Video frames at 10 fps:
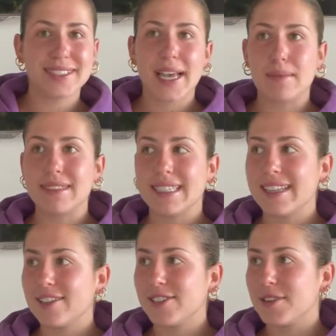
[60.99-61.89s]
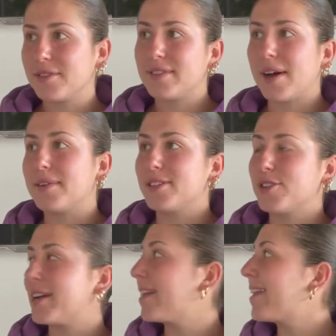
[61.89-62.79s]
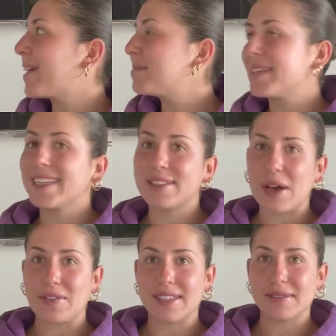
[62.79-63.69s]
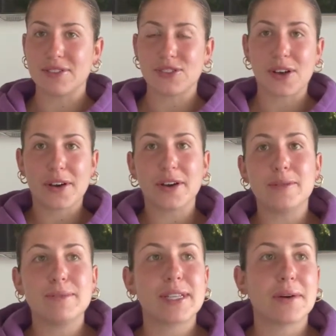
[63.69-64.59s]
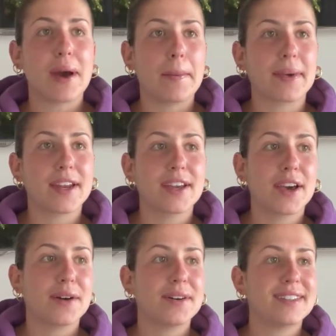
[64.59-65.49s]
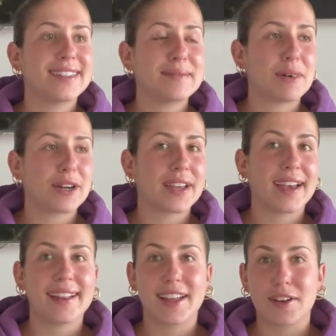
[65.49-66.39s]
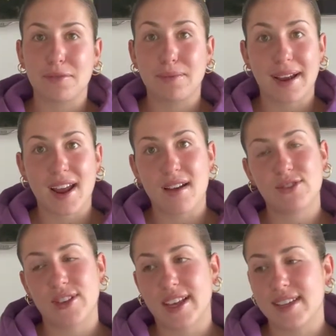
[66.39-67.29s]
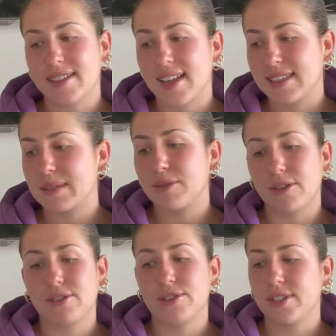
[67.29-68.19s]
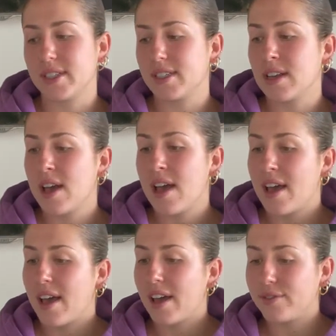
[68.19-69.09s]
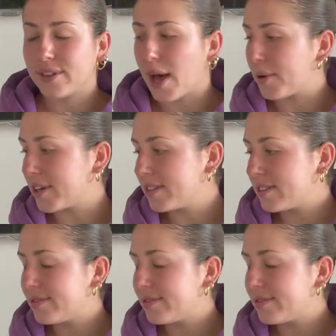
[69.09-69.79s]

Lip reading: really empty. There's no flowers or anything because obviously we just got home. So I'm gonna go to the market like right after this, get some groceries and flowers.